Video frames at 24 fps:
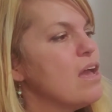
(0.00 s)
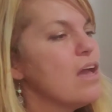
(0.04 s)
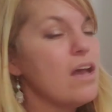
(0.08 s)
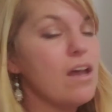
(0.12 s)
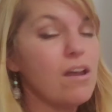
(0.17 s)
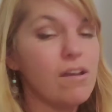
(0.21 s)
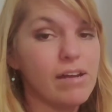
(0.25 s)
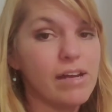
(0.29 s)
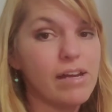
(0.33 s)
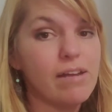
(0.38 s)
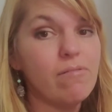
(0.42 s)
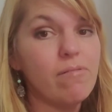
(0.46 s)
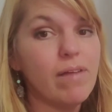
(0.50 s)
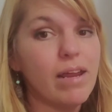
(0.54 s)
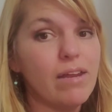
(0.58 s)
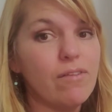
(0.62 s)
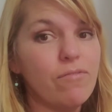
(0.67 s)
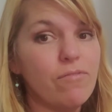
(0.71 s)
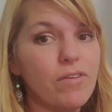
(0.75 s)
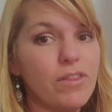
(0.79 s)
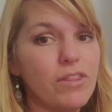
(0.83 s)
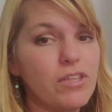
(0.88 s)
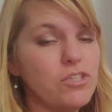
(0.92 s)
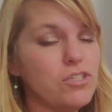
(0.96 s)
All right, ready
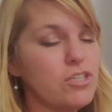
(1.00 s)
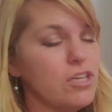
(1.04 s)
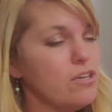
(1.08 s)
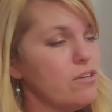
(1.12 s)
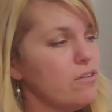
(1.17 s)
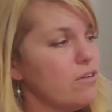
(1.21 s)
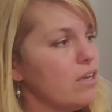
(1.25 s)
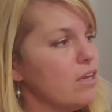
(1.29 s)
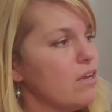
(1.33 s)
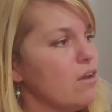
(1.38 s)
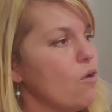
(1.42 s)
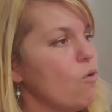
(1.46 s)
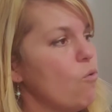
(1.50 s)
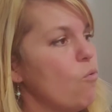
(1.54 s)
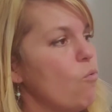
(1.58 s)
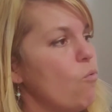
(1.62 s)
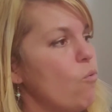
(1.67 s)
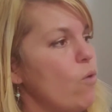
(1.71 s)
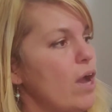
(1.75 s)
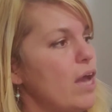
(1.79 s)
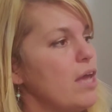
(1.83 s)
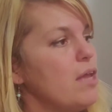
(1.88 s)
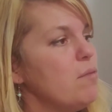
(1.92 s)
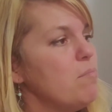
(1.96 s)
for the joke?
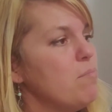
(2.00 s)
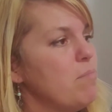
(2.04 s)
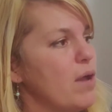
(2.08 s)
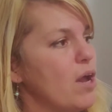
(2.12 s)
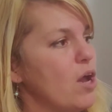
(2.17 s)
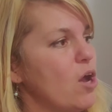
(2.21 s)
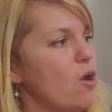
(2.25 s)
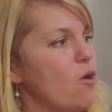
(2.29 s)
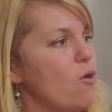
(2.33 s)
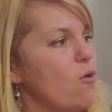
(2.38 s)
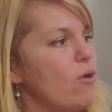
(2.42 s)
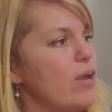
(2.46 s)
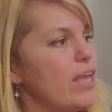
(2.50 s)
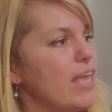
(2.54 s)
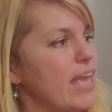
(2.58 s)
What bow